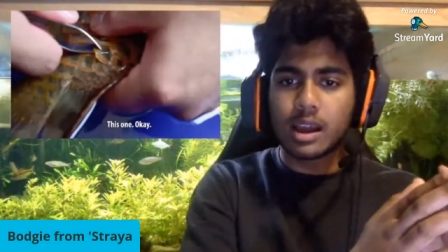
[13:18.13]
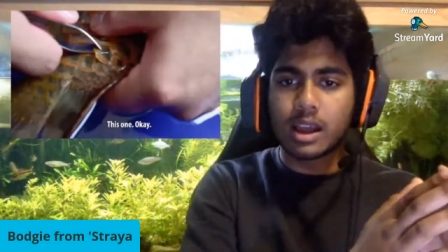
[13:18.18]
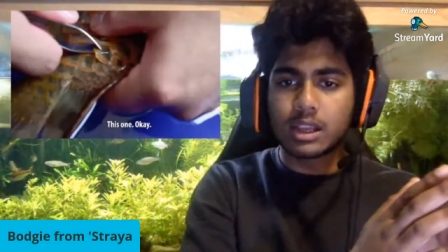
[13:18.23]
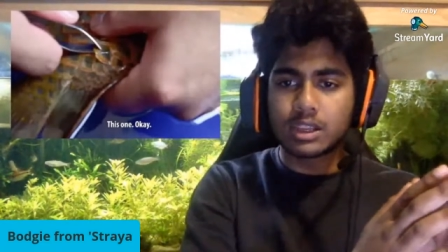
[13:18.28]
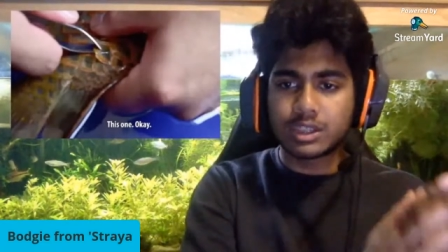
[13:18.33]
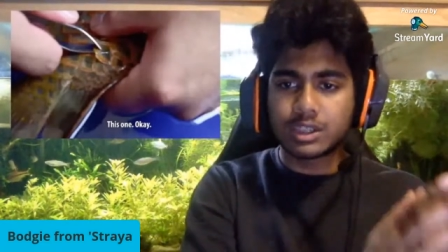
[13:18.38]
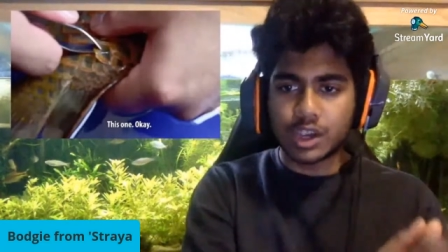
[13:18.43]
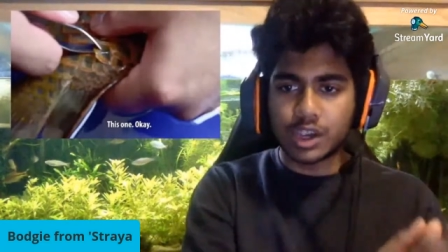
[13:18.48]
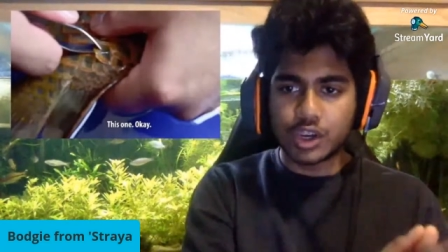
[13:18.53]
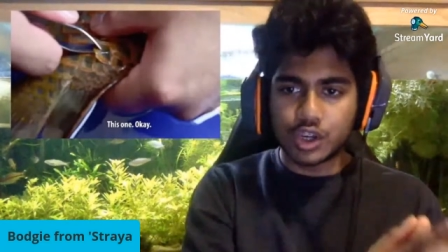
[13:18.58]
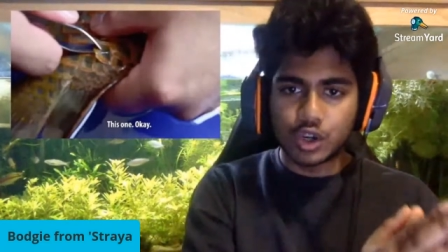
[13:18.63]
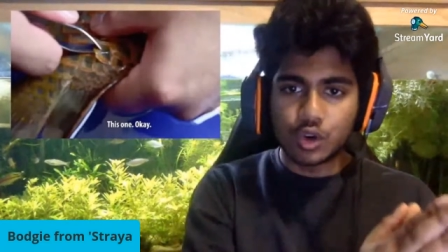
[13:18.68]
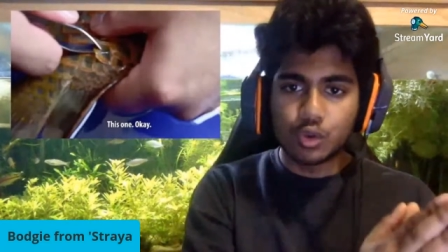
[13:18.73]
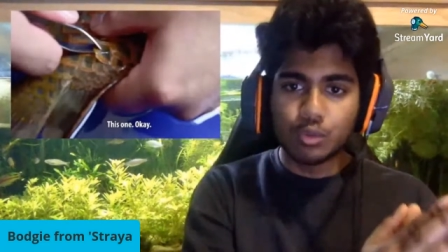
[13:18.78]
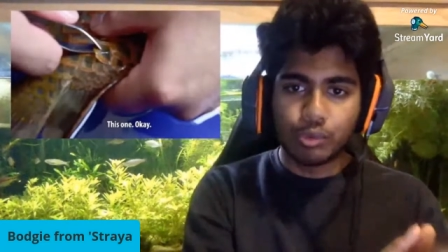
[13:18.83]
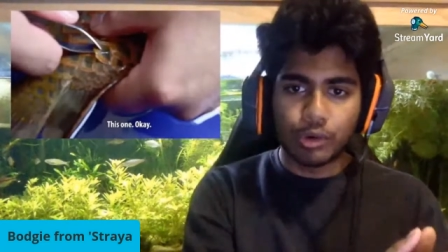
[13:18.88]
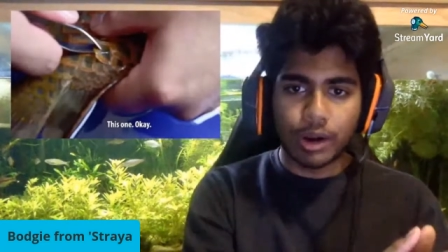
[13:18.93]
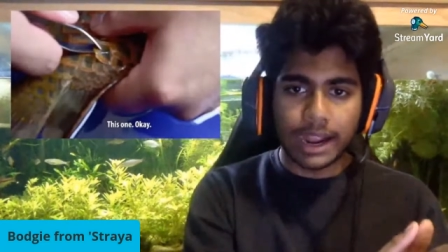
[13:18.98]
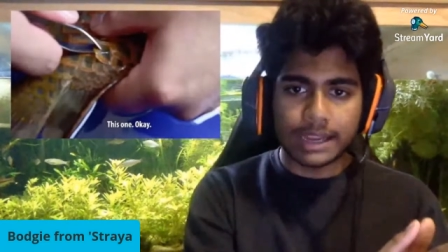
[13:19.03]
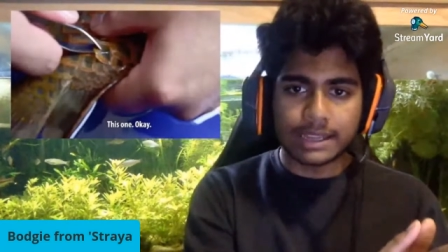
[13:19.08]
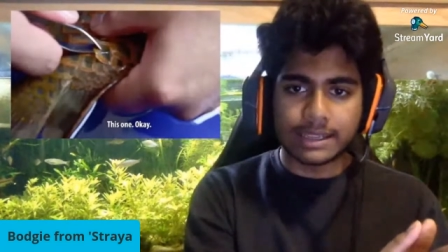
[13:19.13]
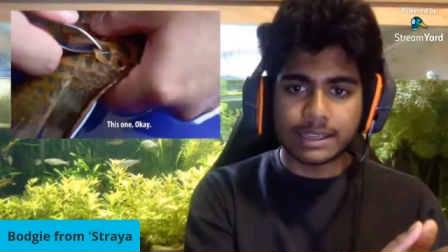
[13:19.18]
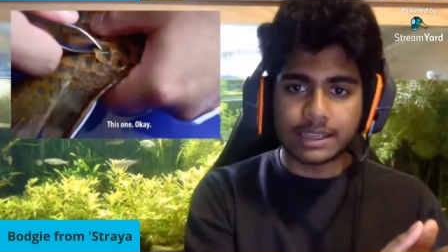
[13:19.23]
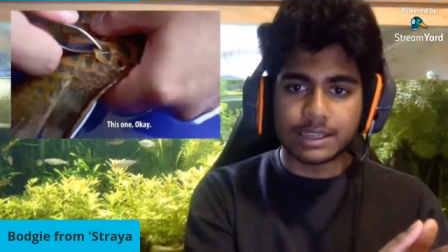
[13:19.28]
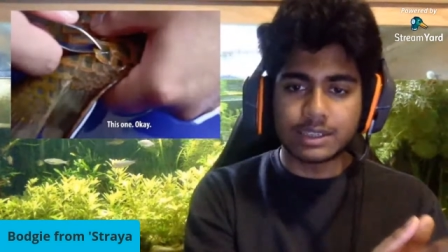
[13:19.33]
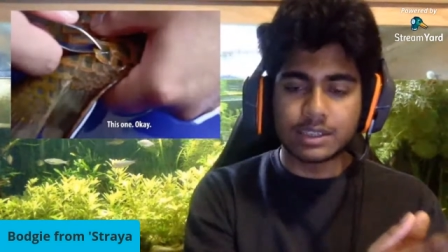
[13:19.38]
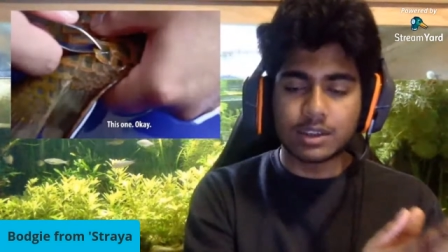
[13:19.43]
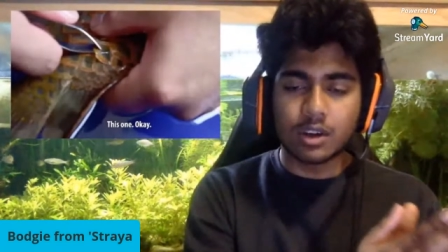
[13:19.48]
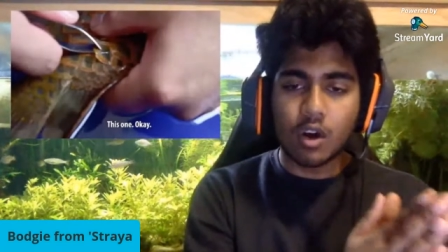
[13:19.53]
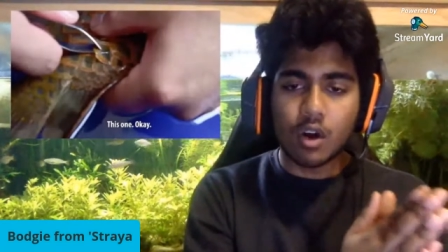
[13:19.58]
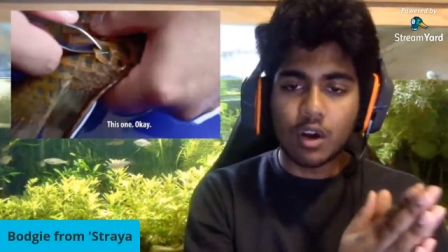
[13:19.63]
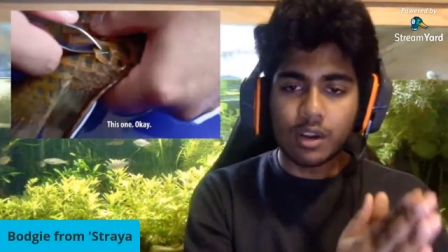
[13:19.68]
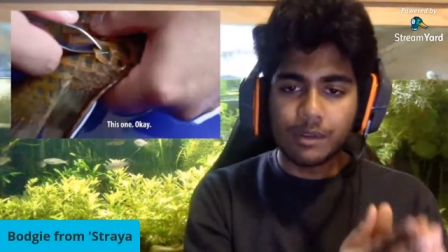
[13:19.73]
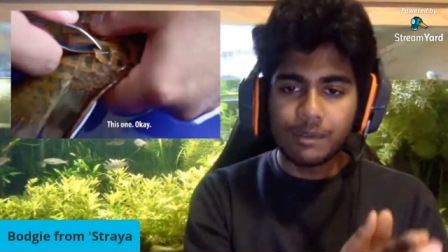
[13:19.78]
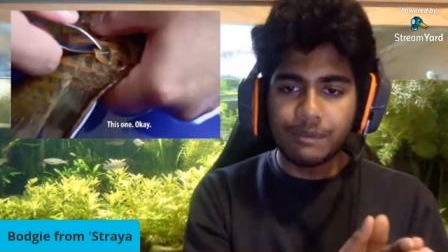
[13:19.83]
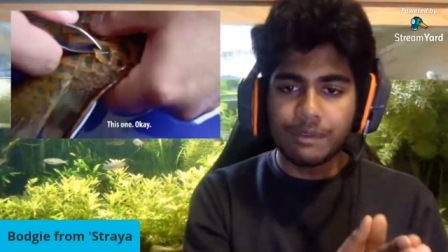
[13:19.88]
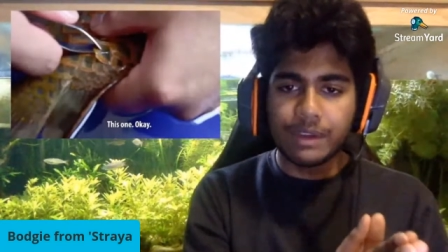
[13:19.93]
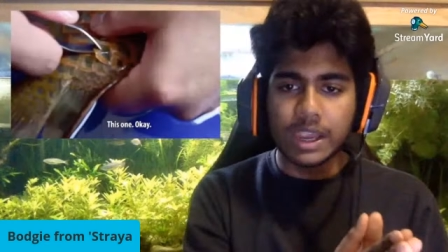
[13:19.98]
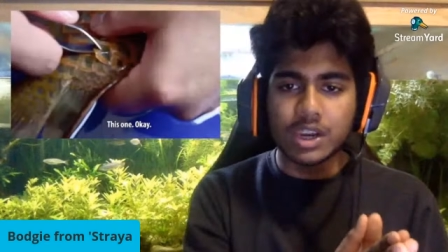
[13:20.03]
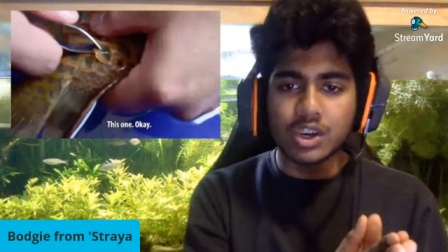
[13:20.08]
a surgical practice on a
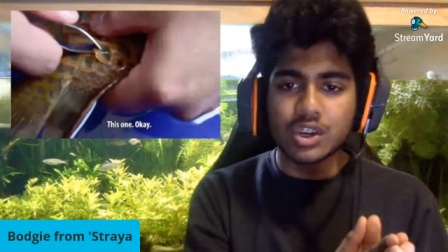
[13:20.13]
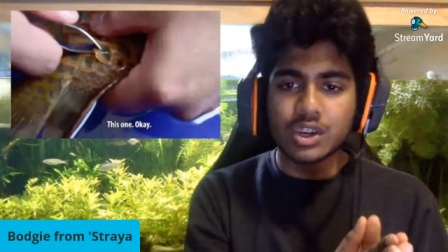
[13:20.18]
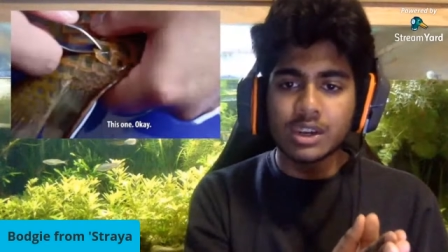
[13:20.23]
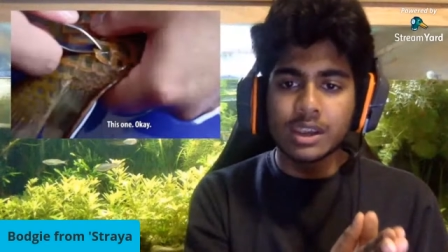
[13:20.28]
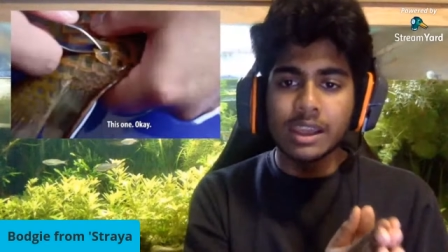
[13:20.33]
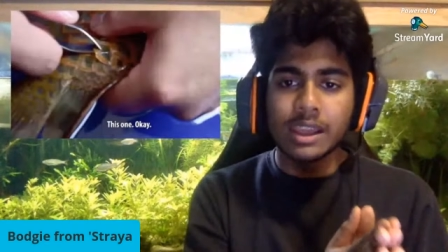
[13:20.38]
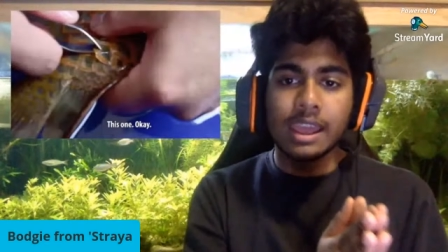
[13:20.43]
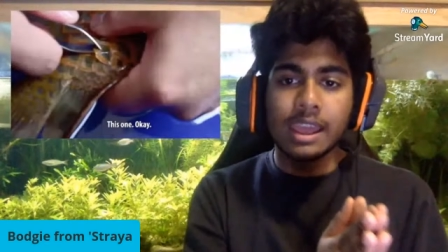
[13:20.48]
fish